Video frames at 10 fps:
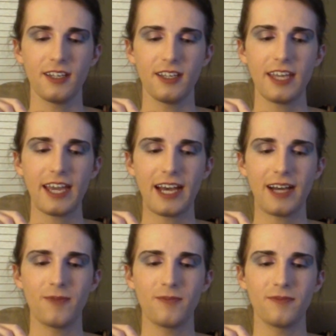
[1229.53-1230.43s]

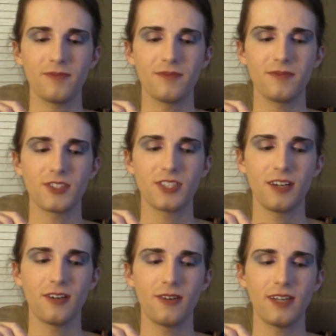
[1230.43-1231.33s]
Yeah.
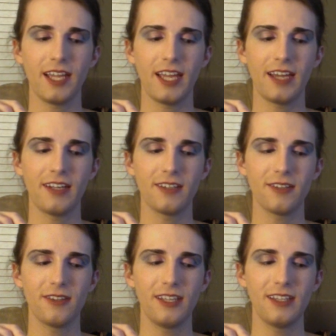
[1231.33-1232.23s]
So, another
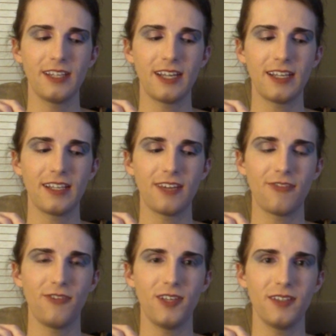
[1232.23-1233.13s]
thing that I
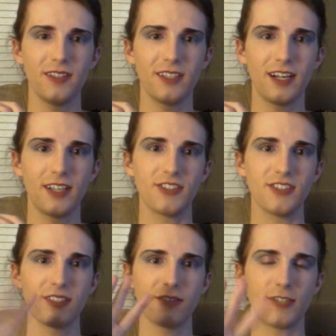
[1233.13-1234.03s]
feel that the
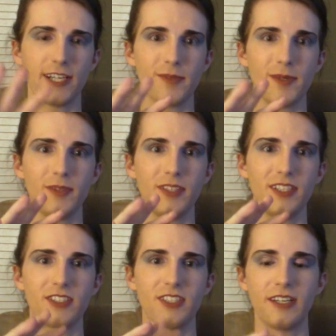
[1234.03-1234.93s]
consciousness of trans people
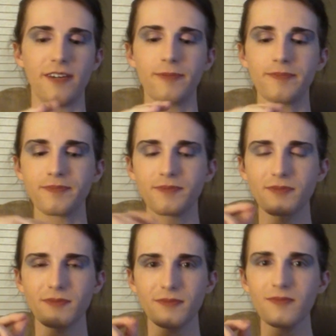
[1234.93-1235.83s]
needs to know.
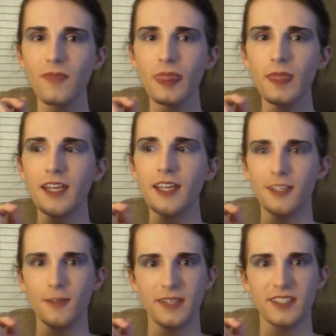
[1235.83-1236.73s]

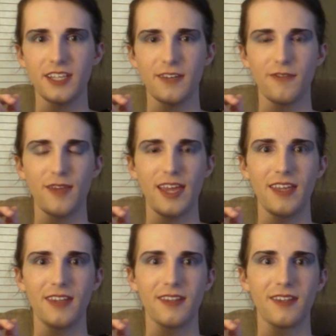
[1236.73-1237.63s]
You must have
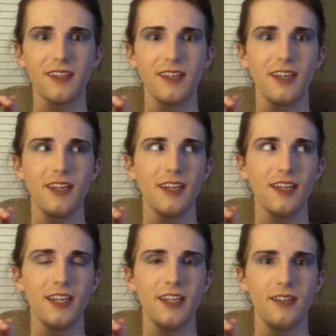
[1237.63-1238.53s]
faith
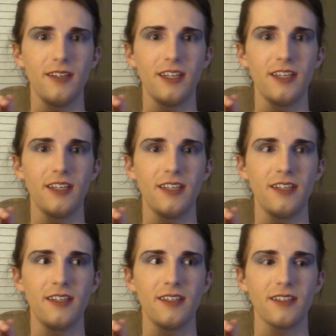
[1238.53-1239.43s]
you
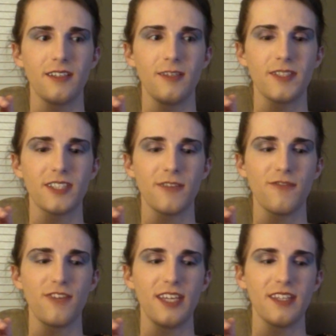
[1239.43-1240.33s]
must have
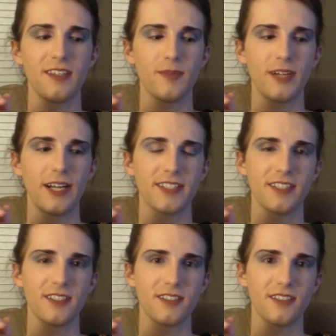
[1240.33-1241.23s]
faith in the
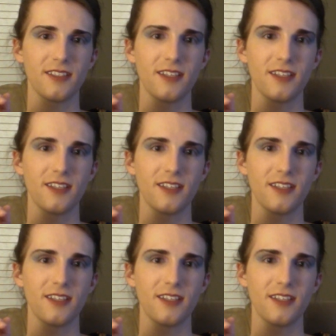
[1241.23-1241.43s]
process.